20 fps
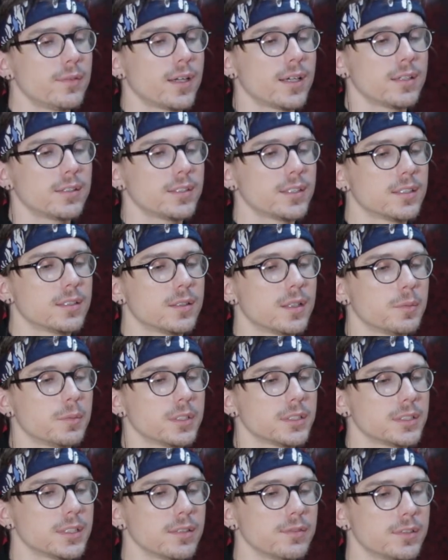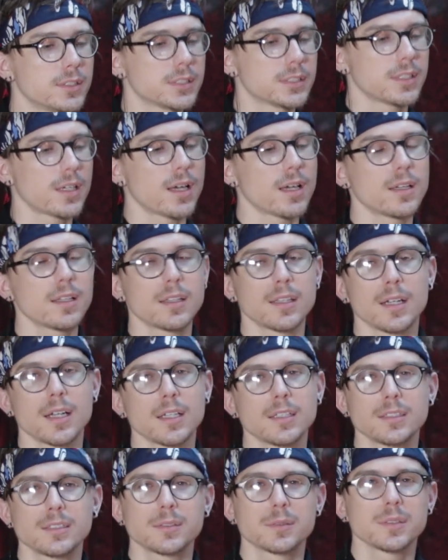I don't know, I must have decided that
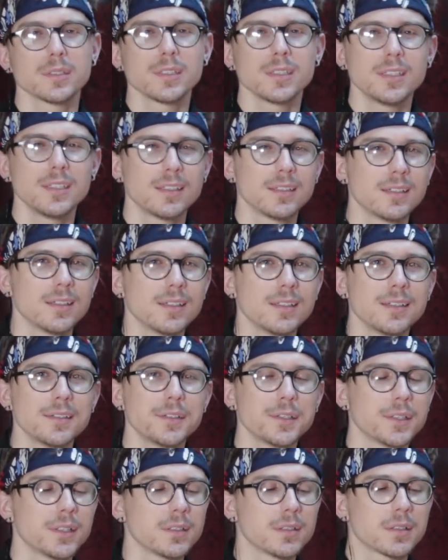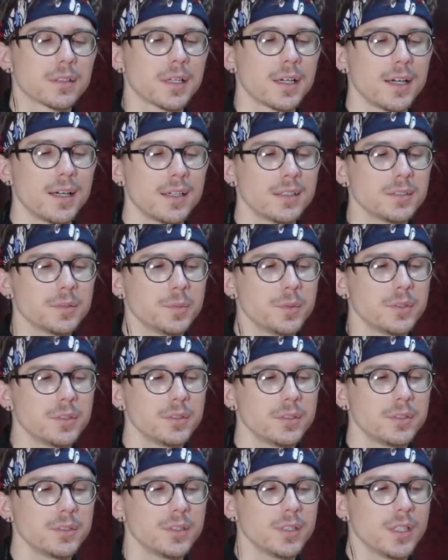I just really didn't need to go to the
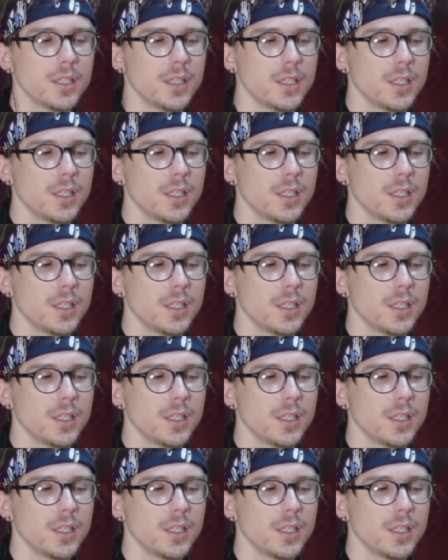hospital.